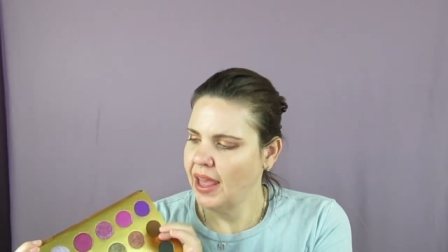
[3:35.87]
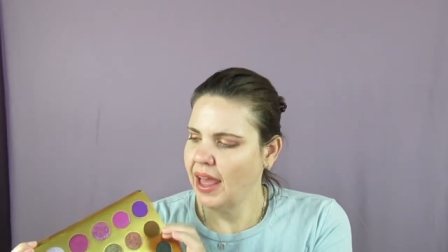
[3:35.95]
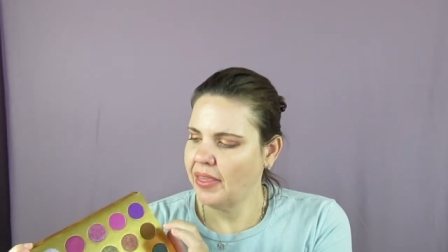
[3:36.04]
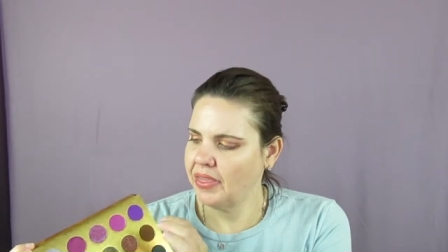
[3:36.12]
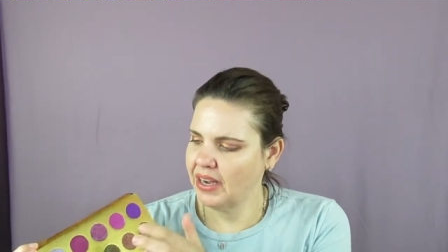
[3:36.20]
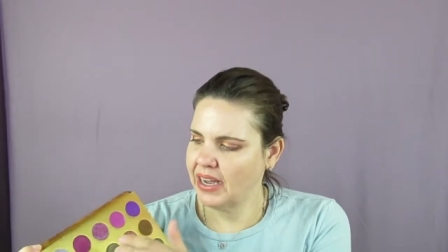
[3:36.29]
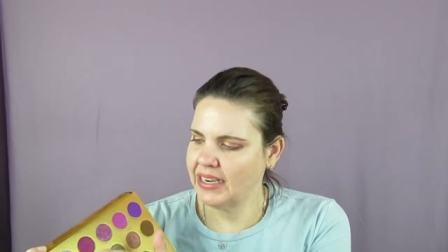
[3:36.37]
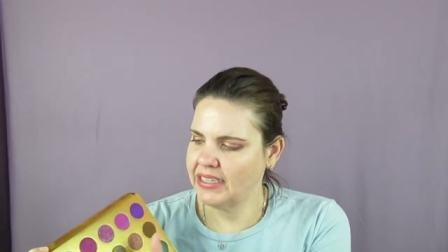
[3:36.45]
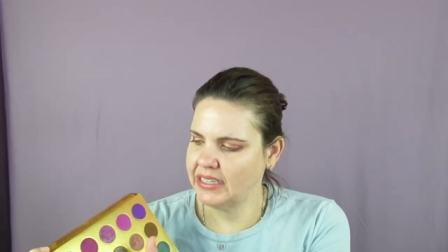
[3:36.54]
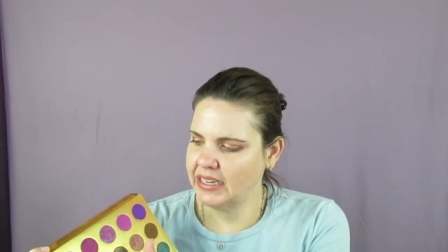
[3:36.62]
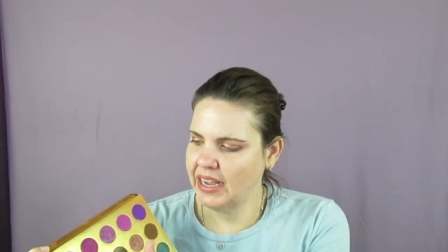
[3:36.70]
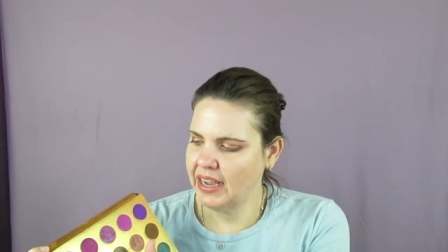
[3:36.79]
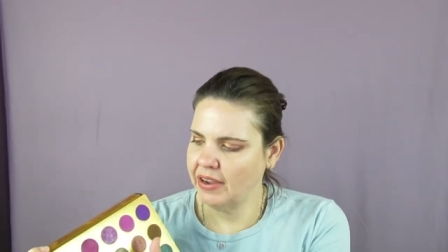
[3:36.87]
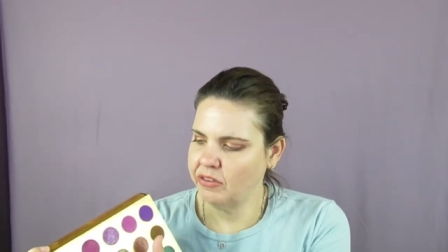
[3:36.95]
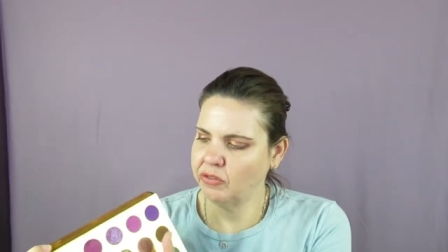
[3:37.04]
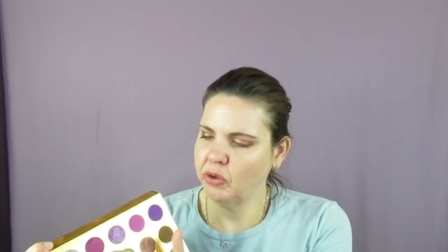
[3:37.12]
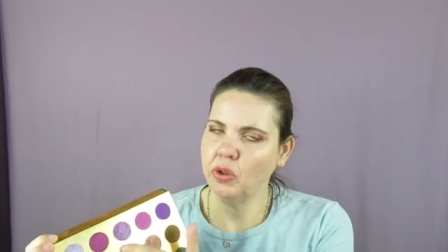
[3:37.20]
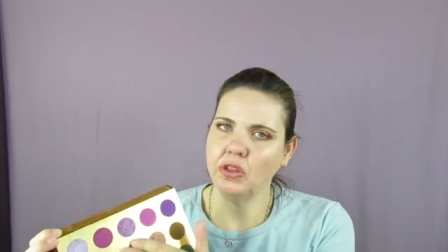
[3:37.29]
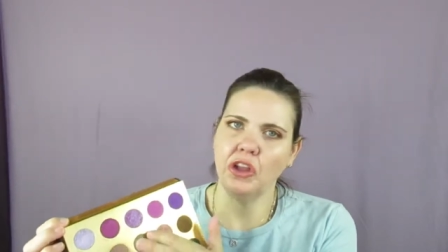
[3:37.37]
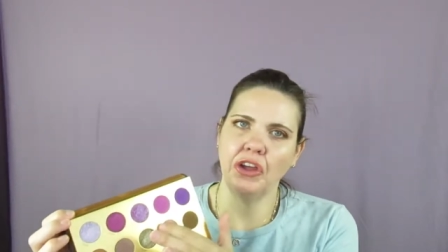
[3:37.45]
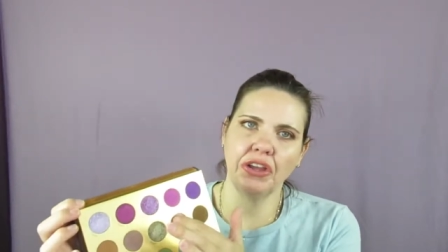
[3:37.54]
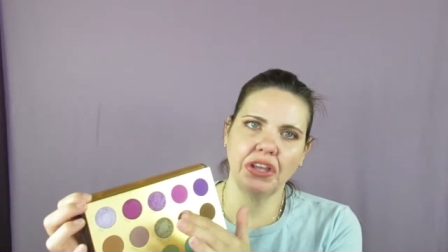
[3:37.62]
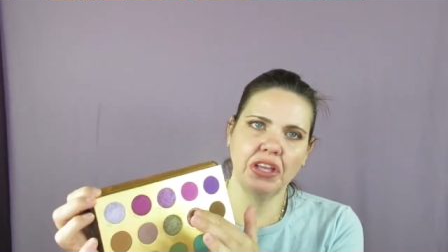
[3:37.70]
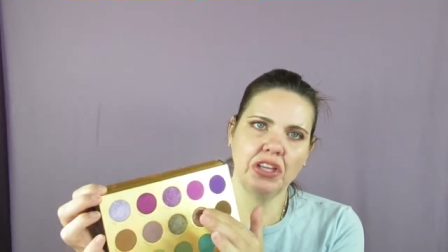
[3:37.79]
And then I did a full
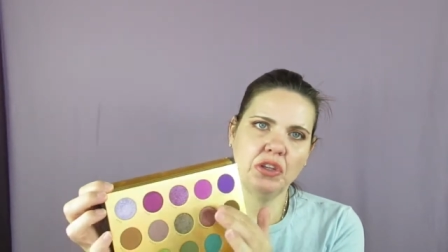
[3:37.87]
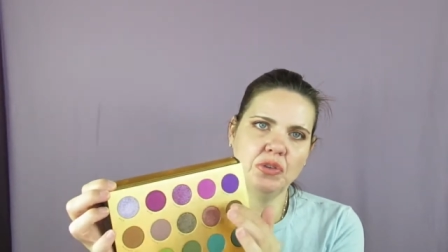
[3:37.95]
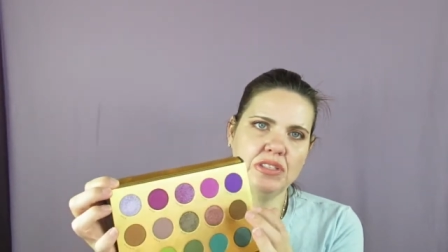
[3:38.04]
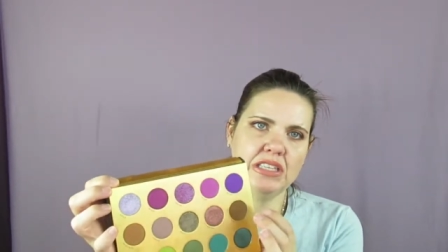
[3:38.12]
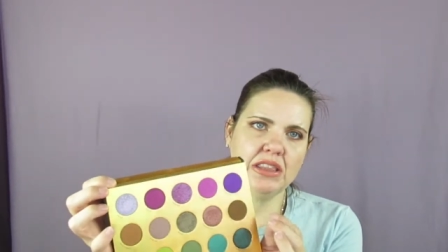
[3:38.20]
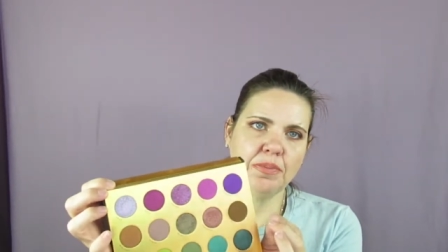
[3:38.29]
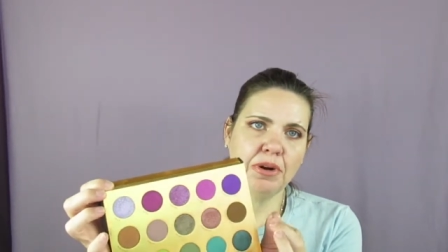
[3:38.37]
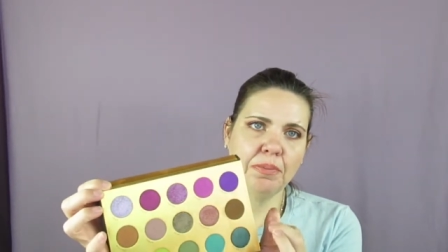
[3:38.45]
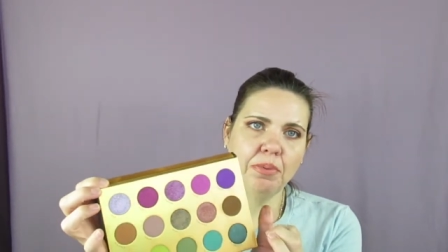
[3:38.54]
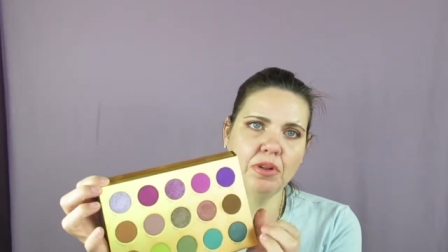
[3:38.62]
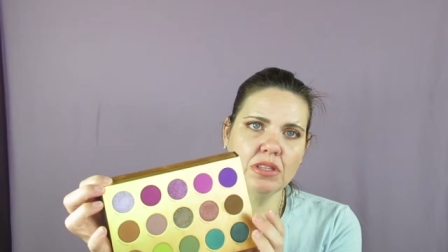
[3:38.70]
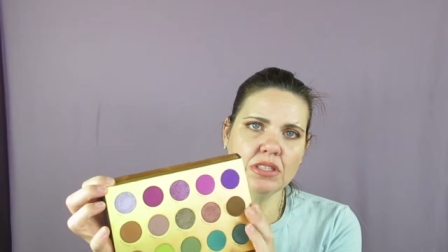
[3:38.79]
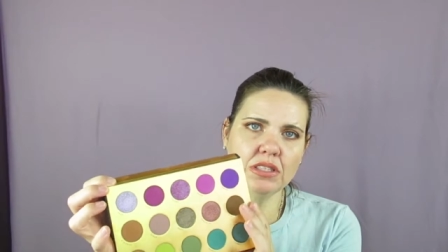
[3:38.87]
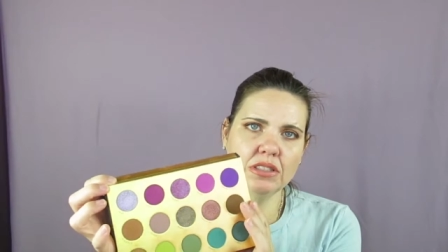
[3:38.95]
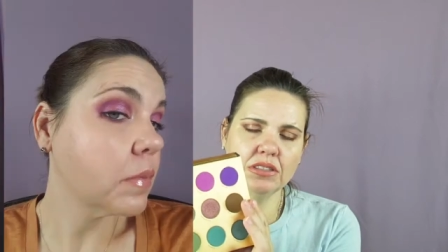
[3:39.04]
look using the purples,